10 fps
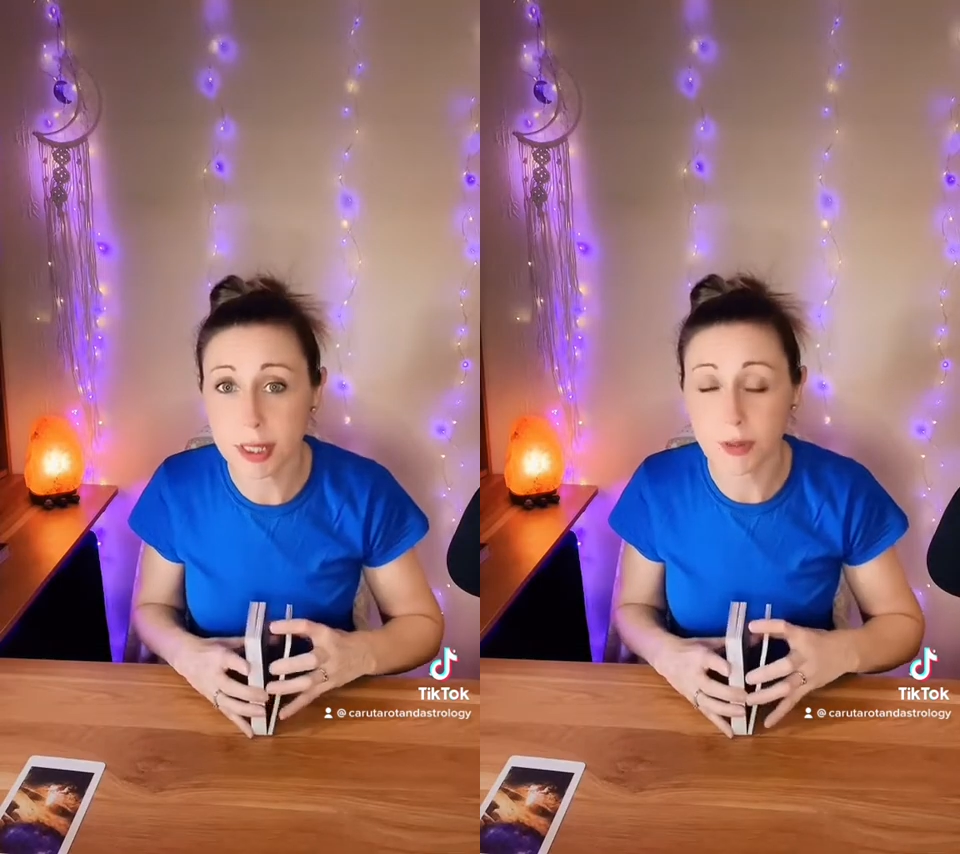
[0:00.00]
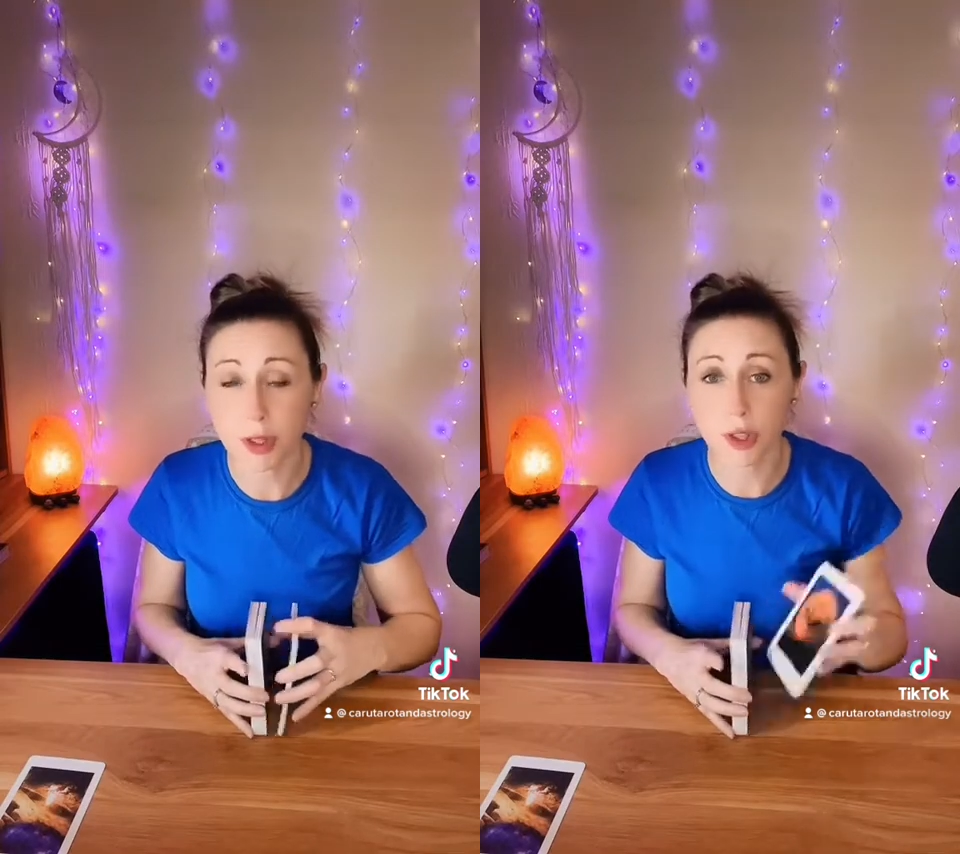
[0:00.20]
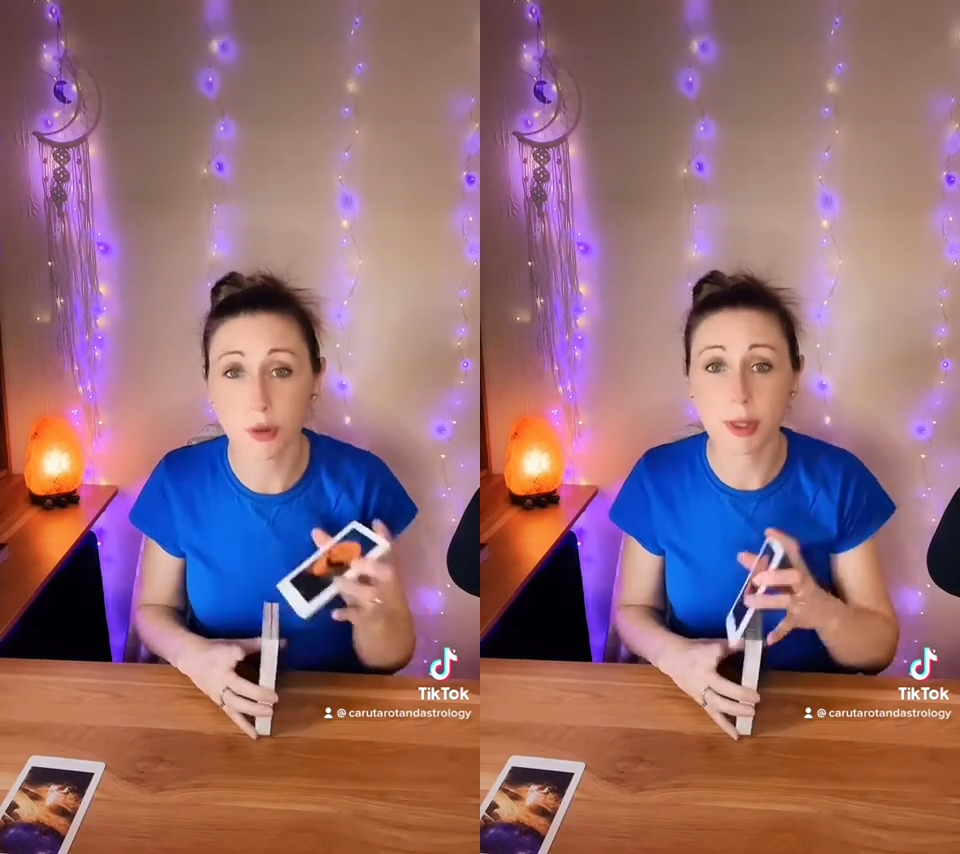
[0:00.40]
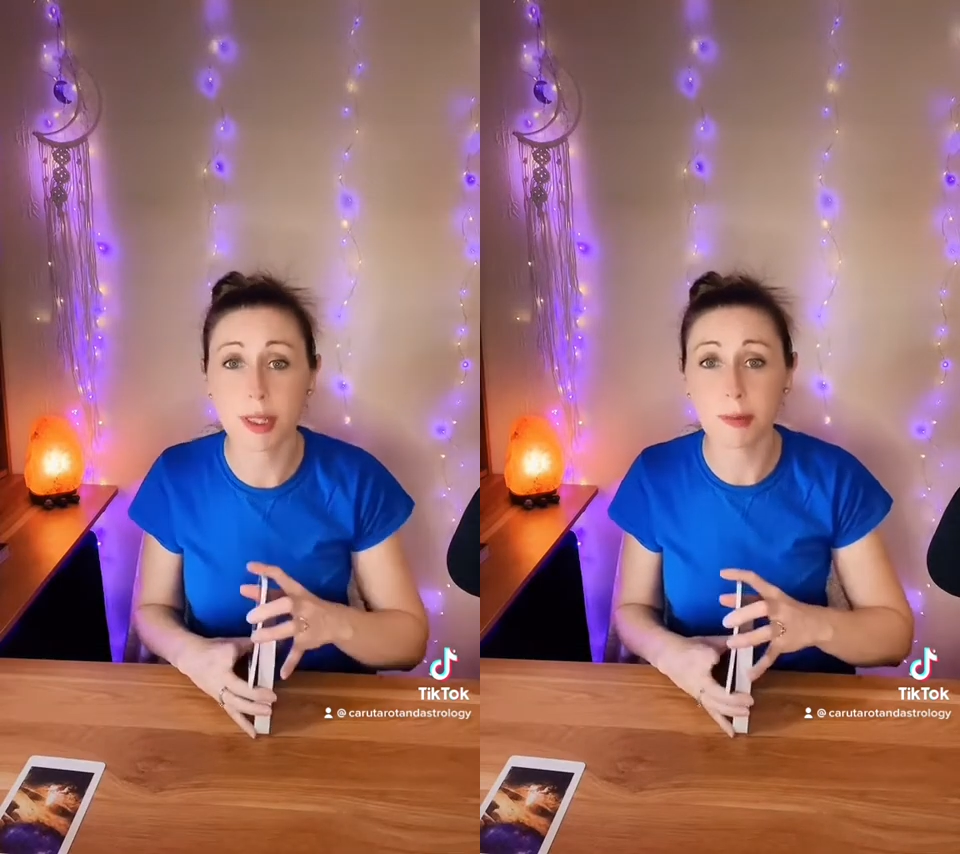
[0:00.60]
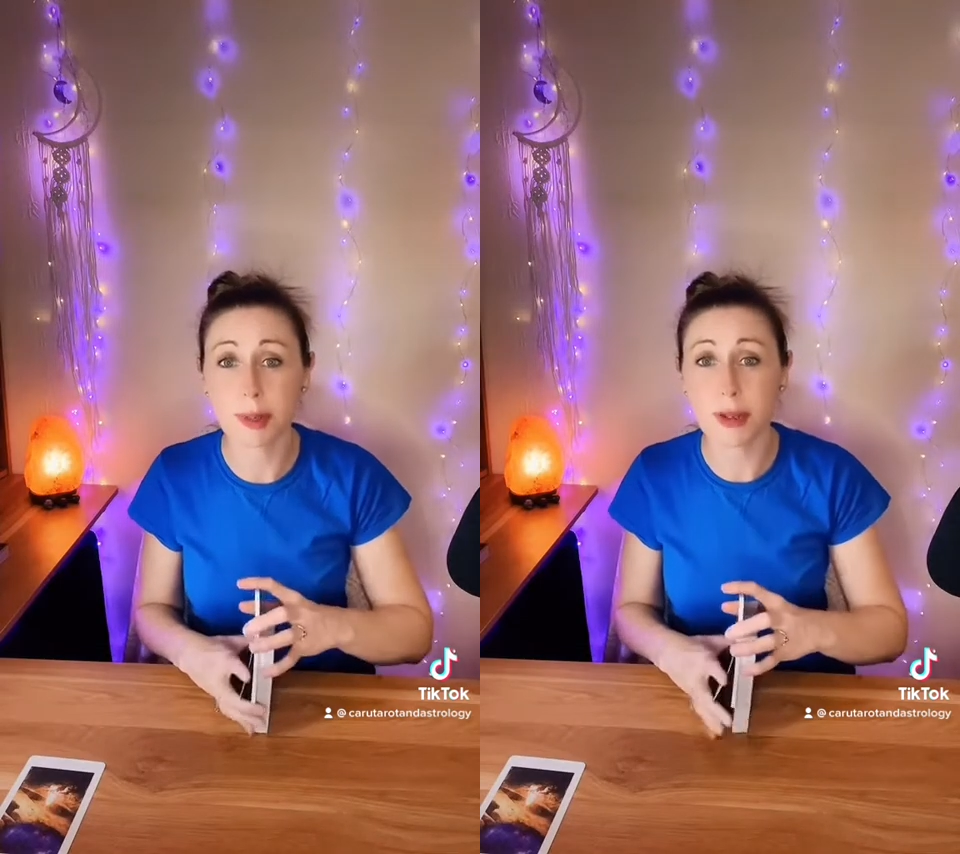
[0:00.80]
of security
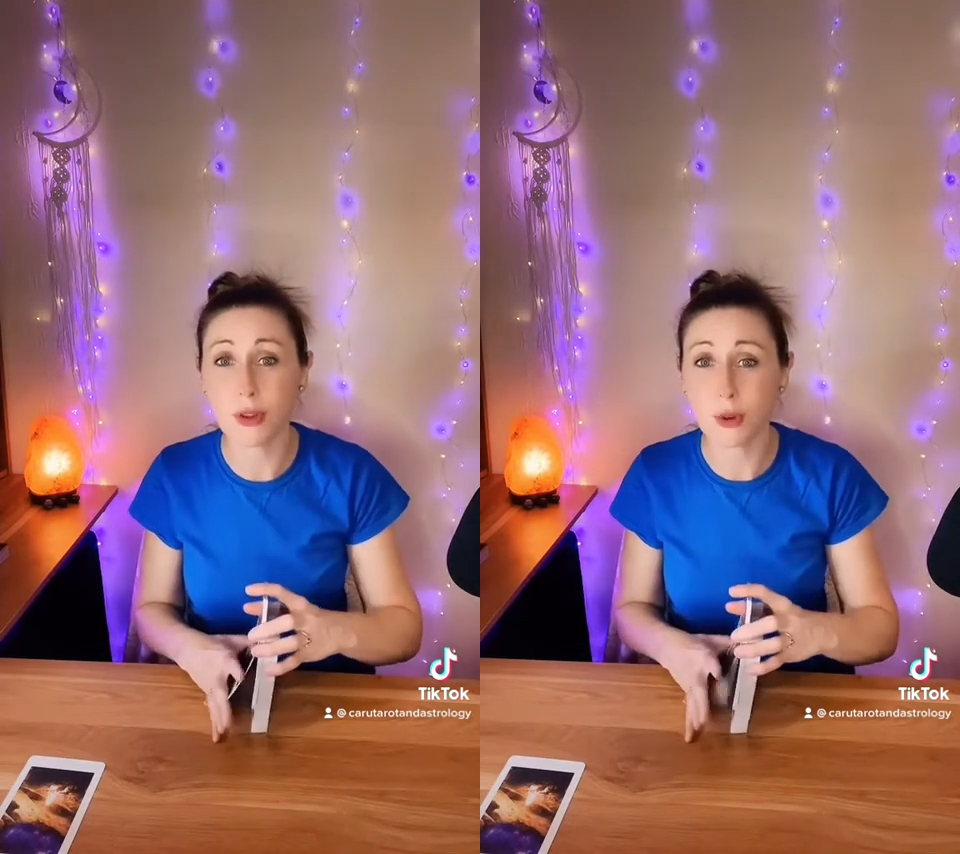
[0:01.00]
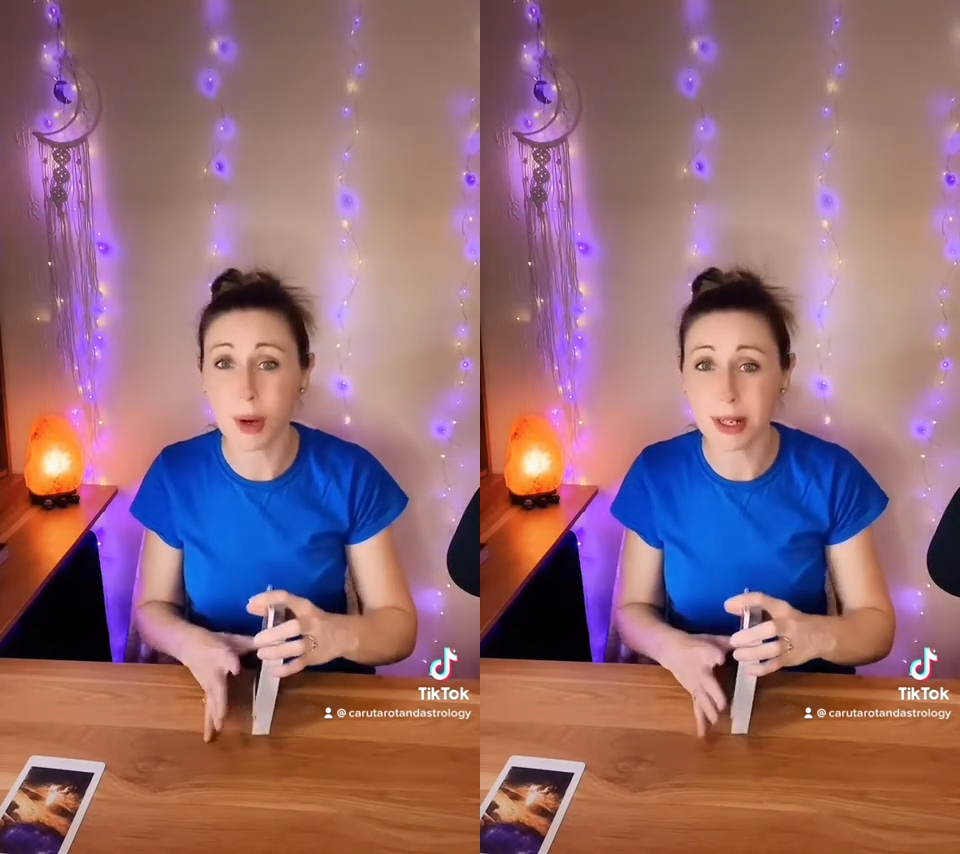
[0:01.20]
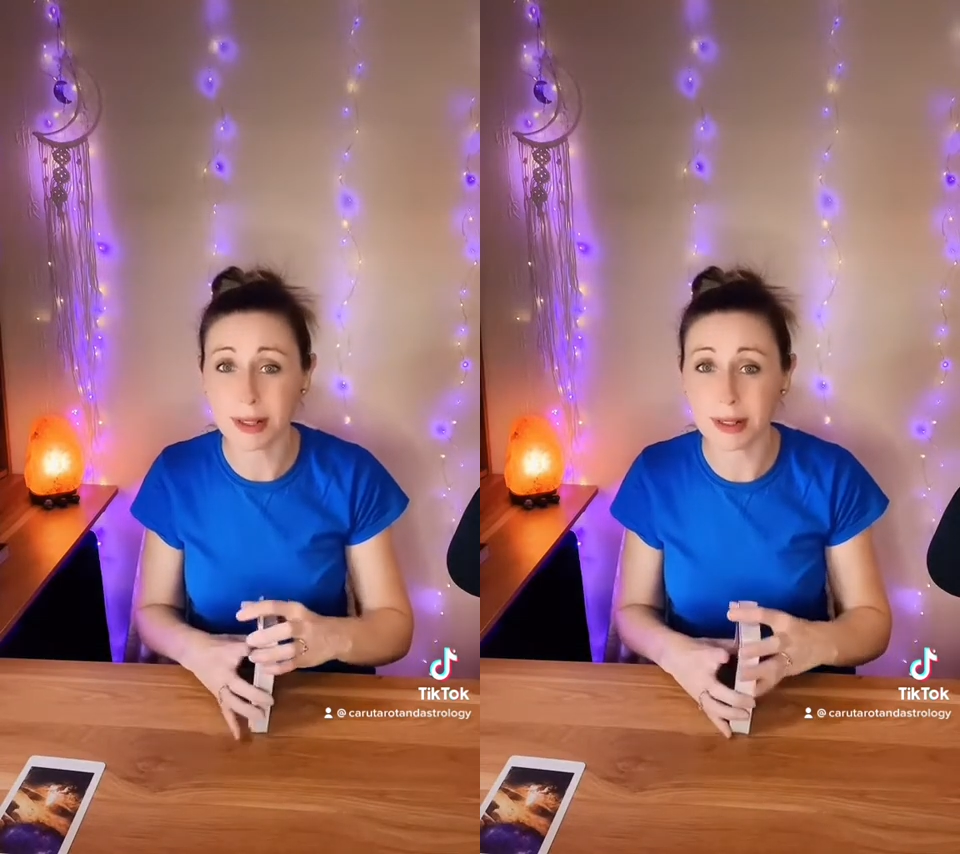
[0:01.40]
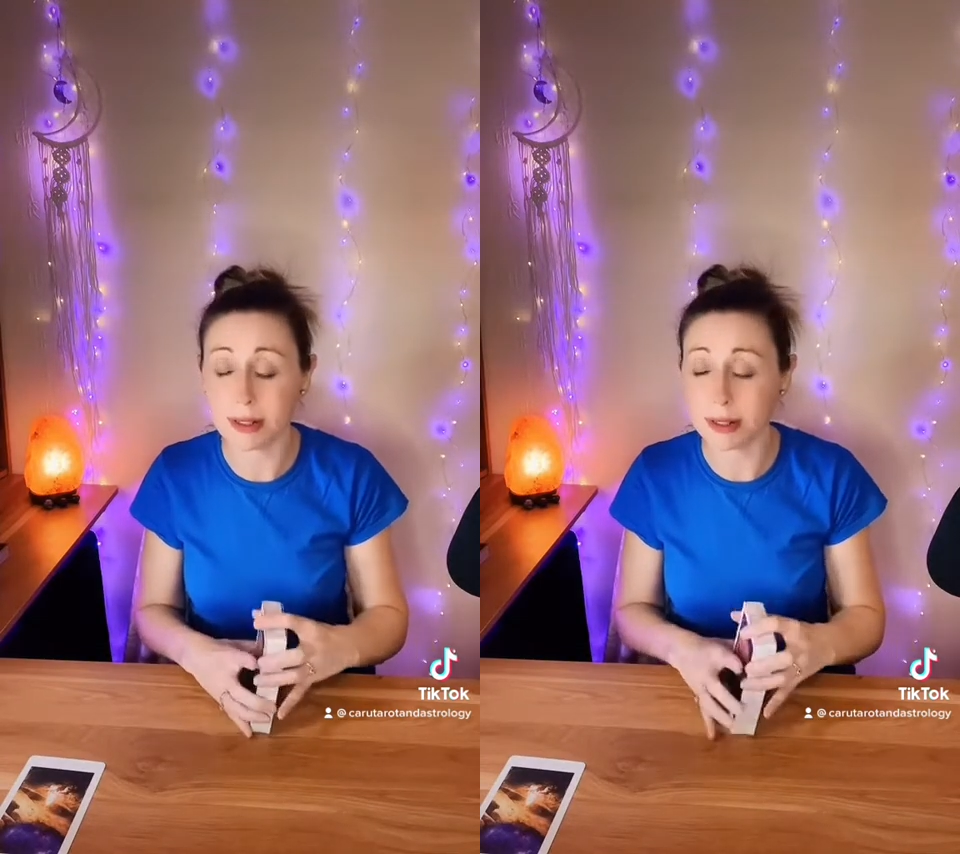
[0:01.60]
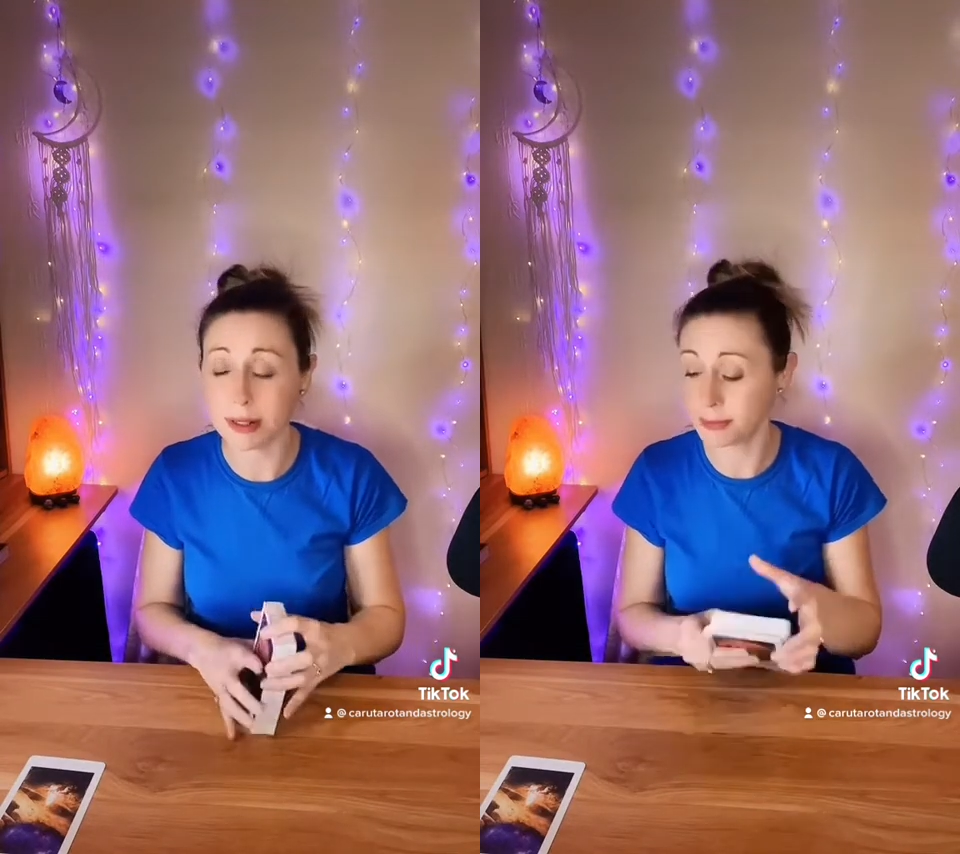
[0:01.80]
is being threatened.